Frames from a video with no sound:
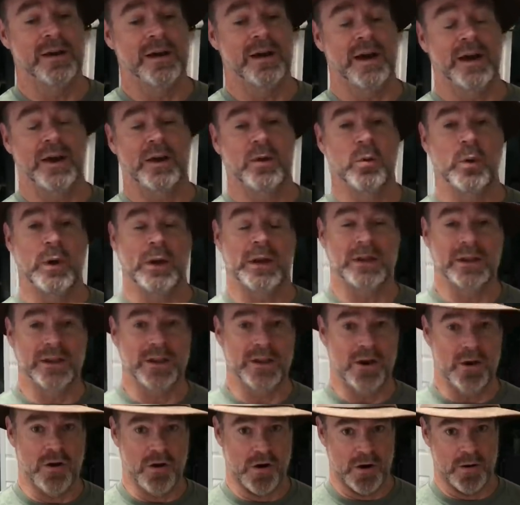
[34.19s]
I
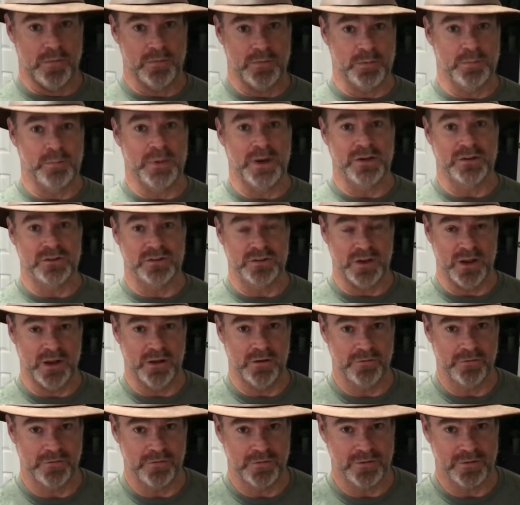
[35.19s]
quickly armed
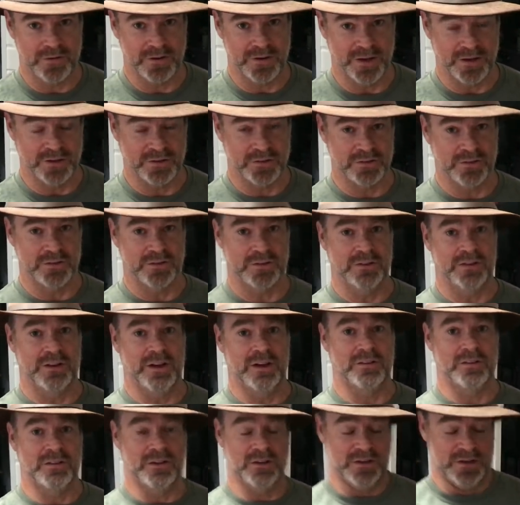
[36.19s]
myself. Yes, yes